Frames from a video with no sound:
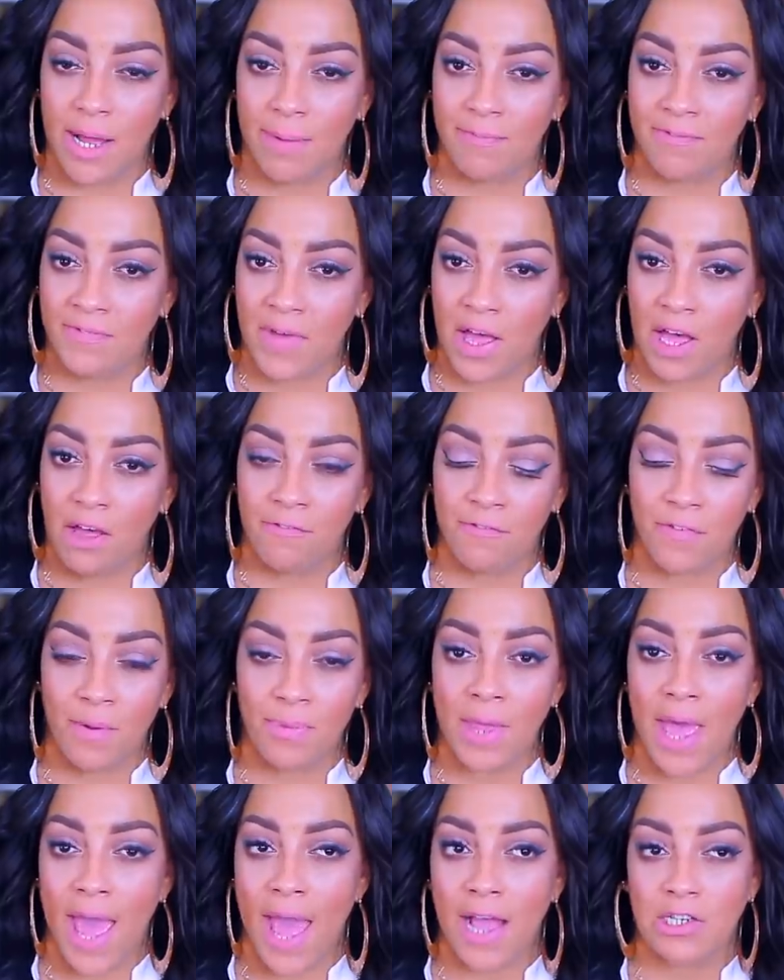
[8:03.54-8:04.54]
um, fell
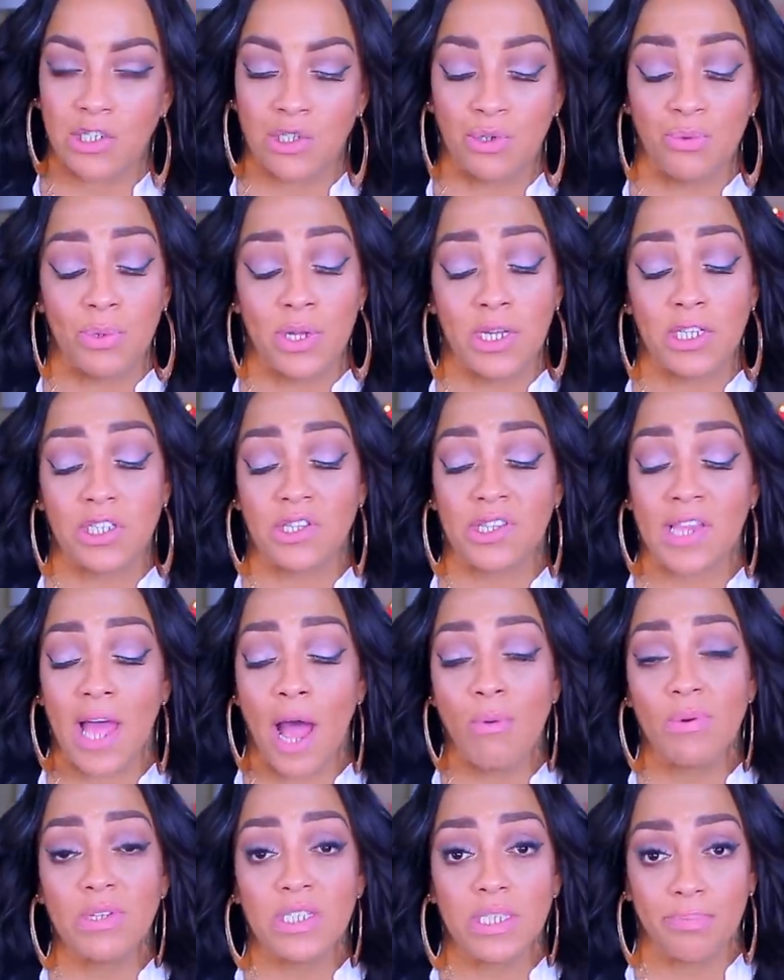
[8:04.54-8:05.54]
from the actual wig. So
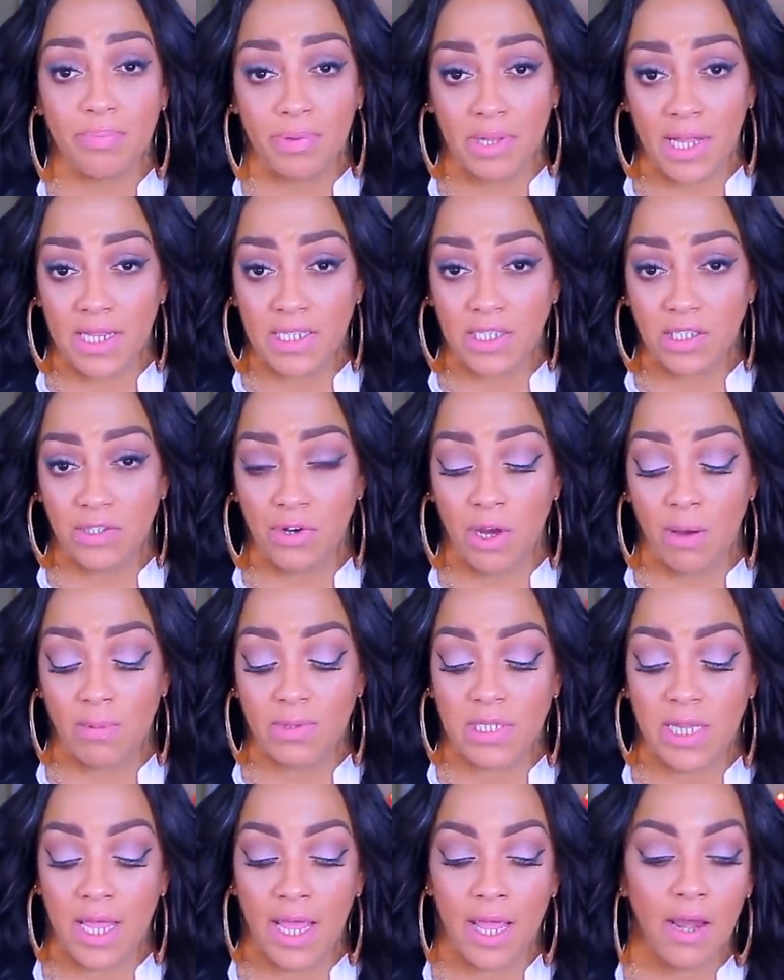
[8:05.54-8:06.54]
that was a plus. You know what
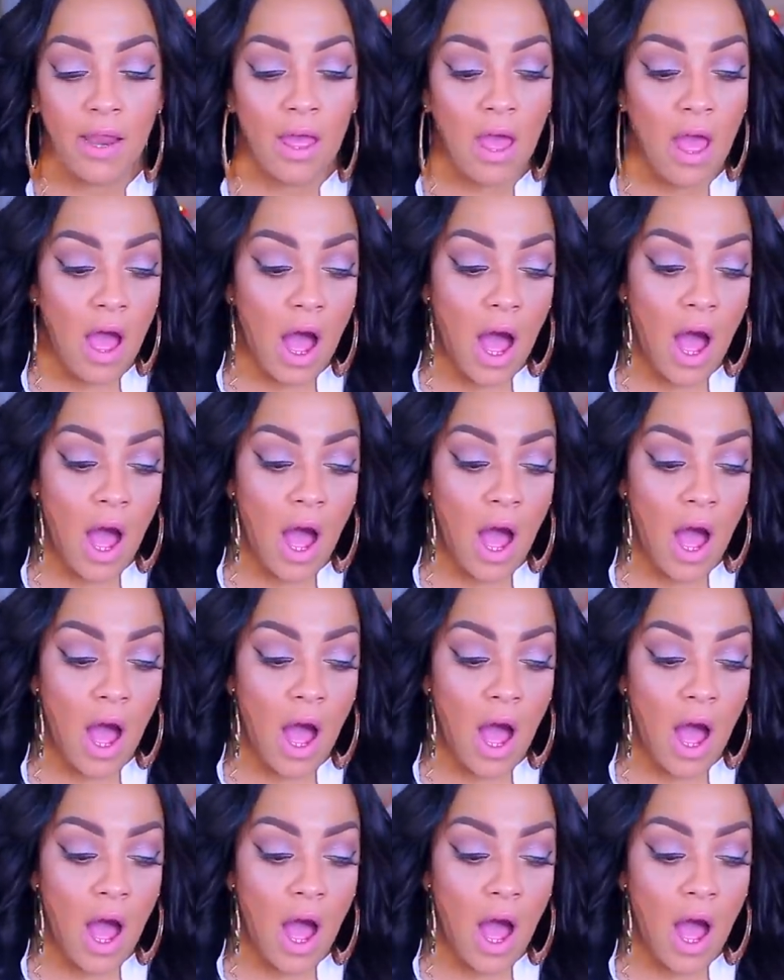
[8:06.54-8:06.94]
I'm saying?